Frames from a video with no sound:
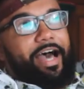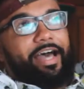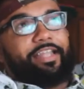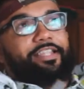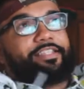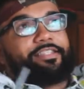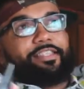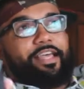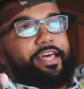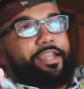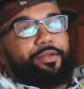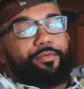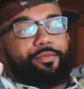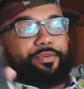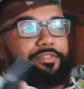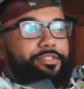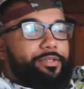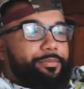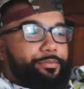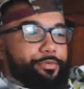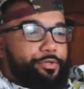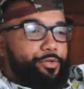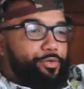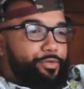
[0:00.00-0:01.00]
I just thought it
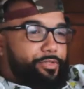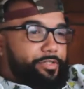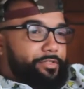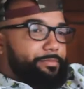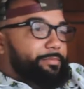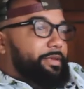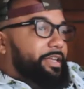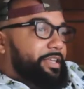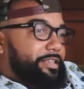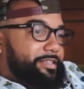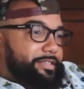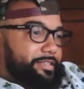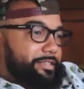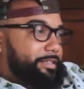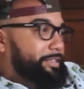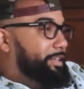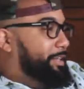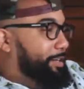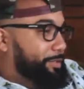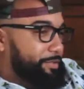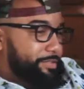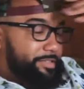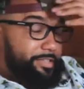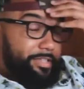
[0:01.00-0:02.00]
was some dude just being,
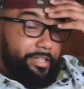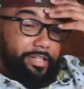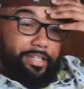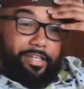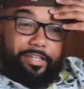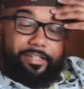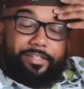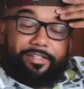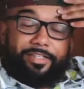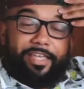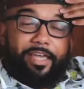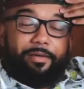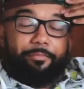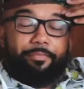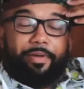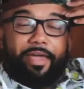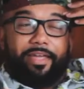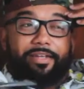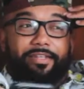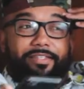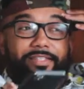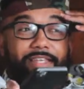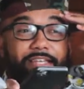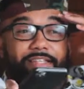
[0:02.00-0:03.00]
silly, just getting
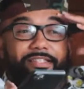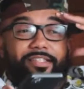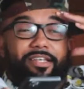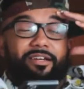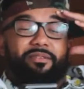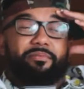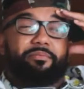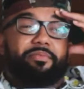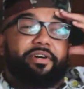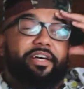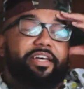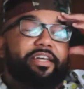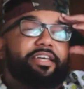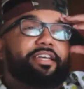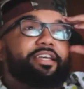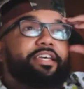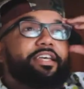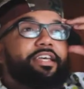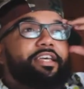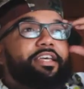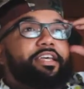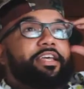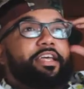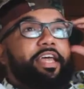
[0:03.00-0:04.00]
paid to say something. But
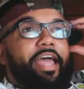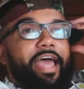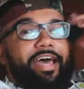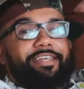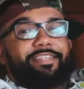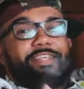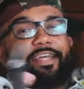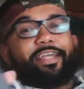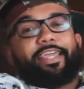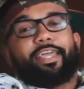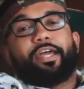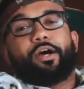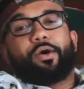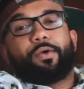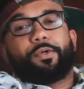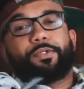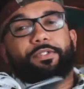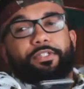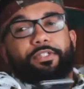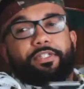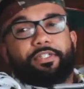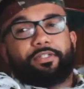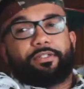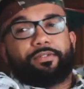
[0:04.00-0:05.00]
as I get
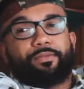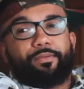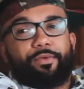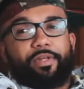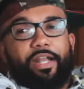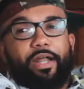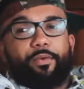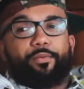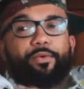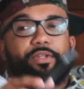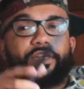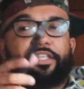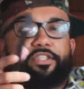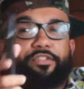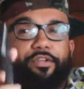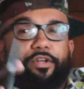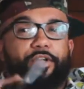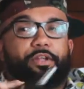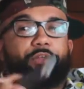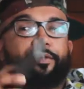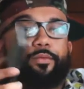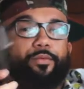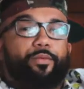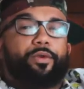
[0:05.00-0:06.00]
older, what I really
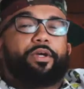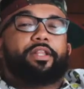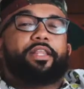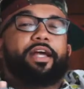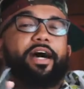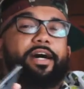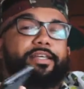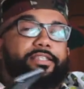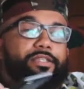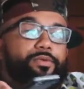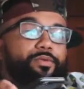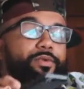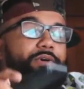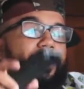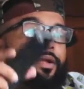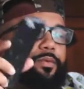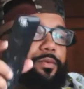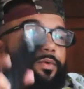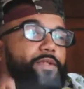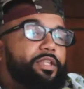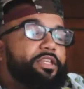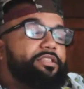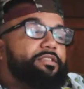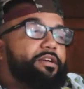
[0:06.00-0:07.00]
started to realize and what I
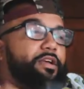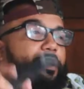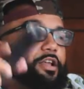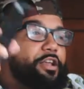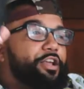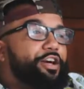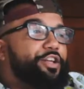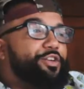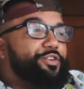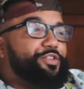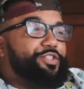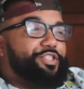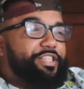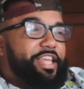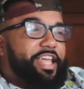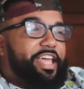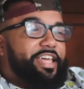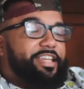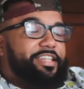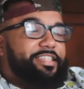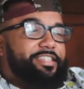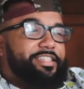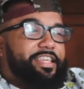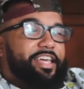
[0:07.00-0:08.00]
really started to
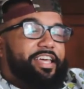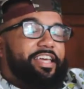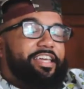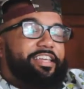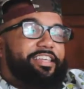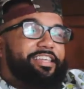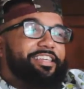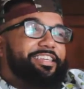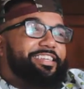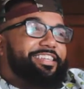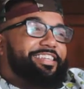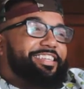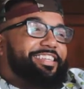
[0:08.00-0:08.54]
understand is that